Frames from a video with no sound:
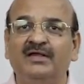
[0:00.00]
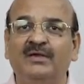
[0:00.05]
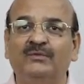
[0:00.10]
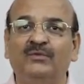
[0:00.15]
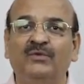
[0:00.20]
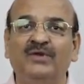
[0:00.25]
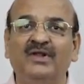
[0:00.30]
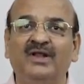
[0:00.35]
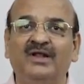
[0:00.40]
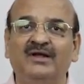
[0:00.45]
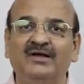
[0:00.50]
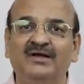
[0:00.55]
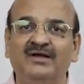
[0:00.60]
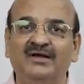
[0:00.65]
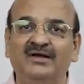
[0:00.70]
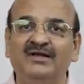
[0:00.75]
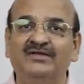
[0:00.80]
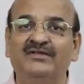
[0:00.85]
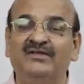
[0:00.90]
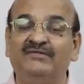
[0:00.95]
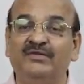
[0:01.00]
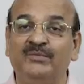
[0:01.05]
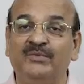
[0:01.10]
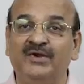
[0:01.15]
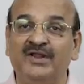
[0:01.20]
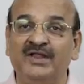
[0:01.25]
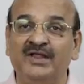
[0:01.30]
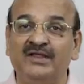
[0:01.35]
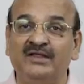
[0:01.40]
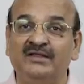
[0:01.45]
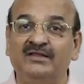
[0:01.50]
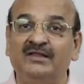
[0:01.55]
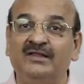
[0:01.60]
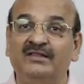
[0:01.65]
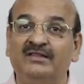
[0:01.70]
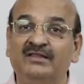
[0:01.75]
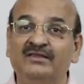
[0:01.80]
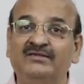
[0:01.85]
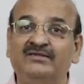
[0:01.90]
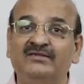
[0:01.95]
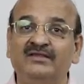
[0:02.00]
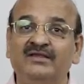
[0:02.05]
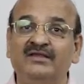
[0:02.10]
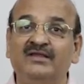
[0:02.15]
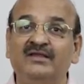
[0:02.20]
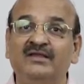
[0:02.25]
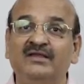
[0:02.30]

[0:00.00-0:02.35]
I would only urge everybody that this